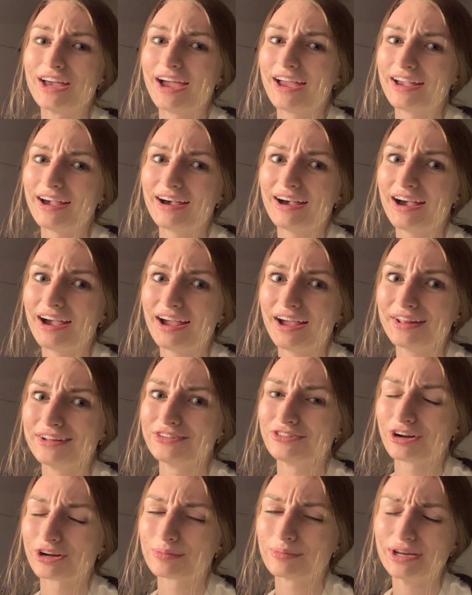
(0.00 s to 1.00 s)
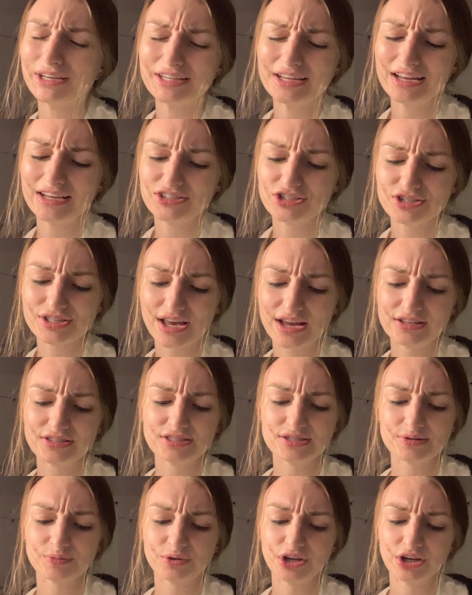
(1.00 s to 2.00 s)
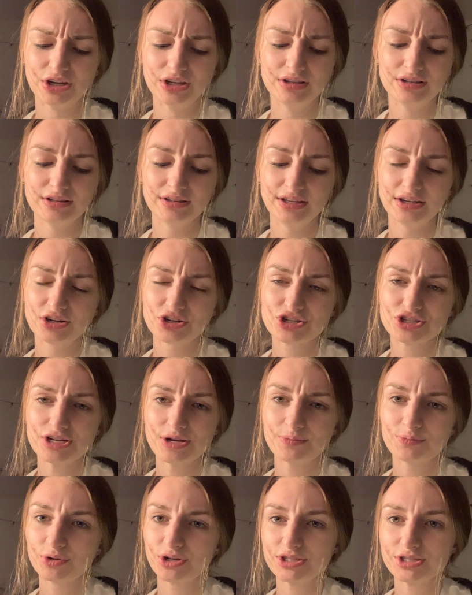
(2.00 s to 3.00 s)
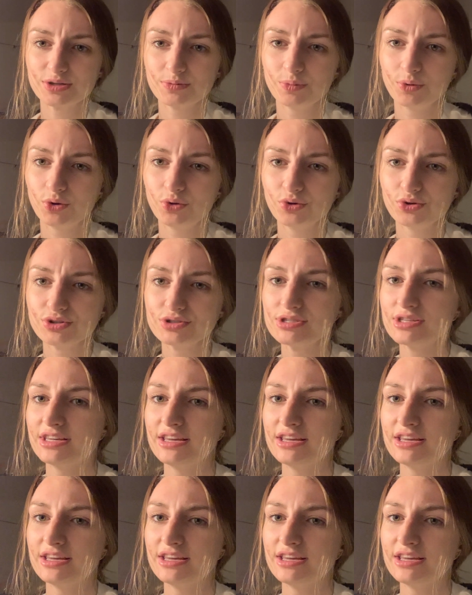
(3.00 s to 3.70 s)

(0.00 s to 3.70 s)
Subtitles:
I highly recommend it. It just had some good leadership principles,